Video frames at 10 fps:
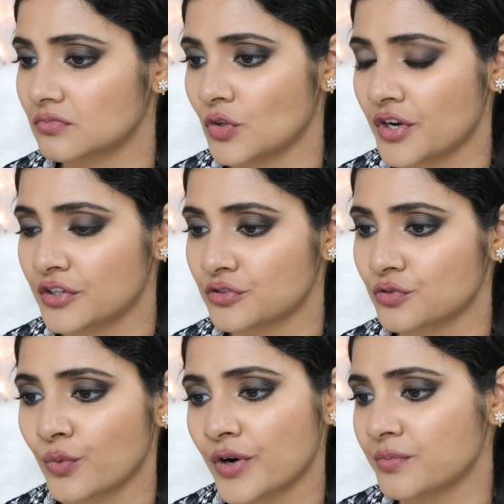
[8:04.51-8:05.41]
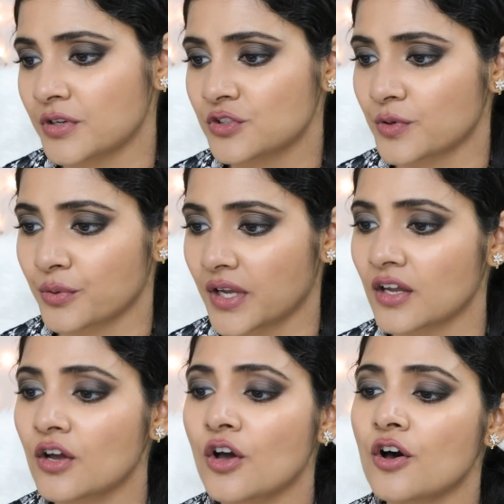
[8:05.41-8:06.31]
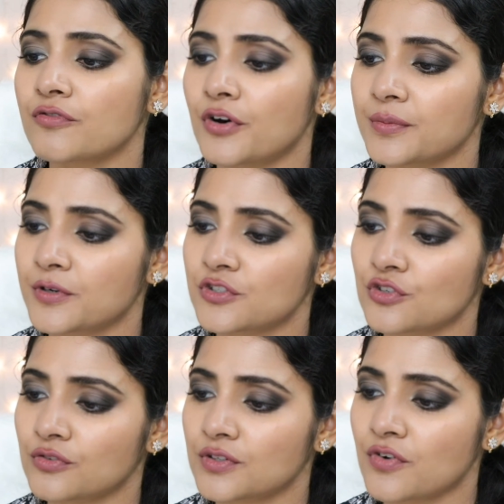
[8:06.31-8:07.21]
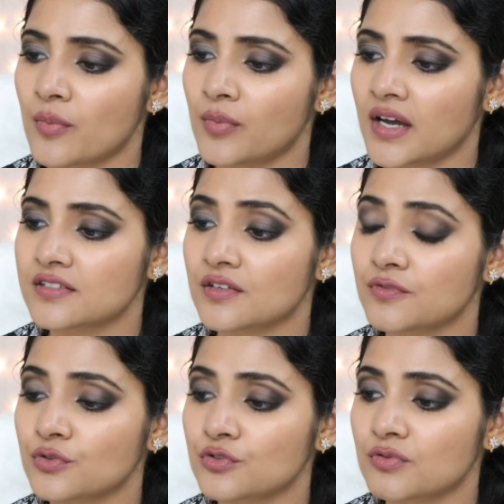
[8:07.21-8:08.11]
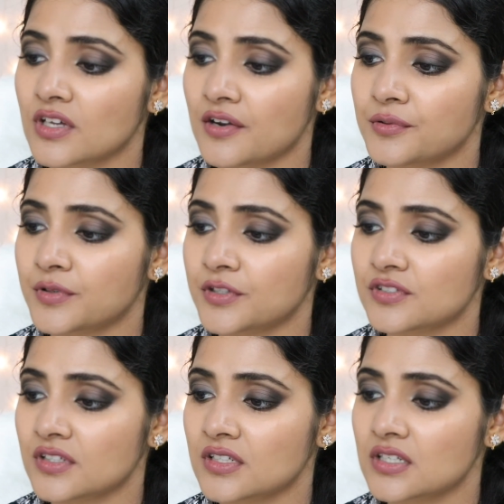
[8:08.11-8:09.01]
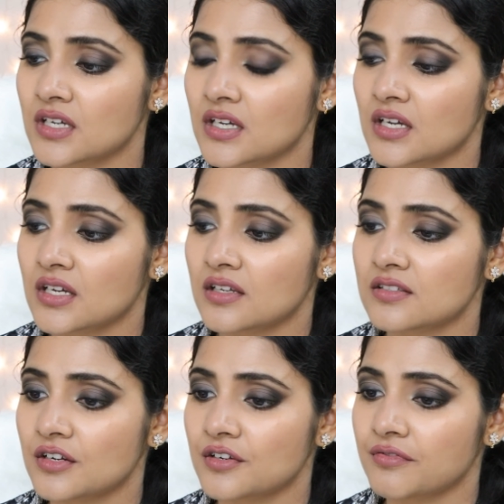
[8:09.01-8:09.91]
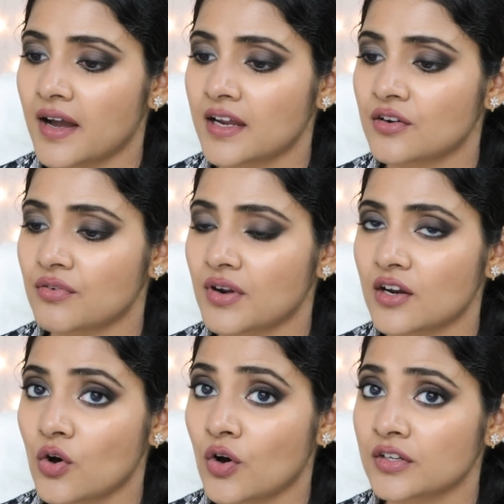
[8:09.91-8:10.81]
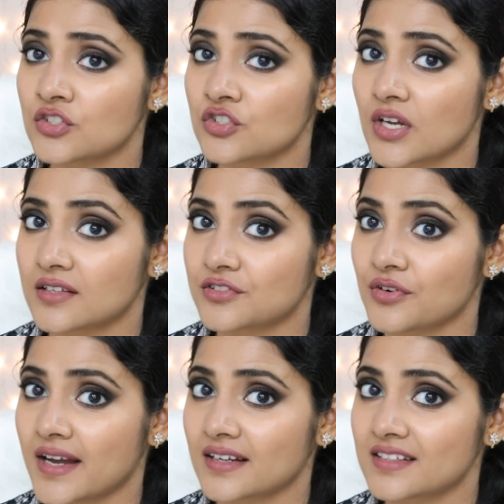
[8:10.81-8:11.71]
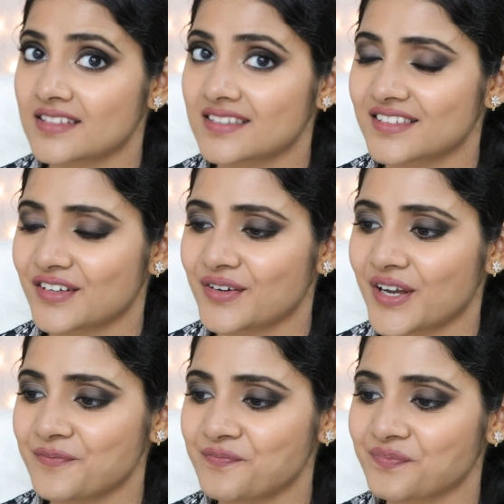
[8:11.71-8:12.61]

Not understood what it means, but okay. 40% of the formula is infused with 100% certified red orange extract. Okay.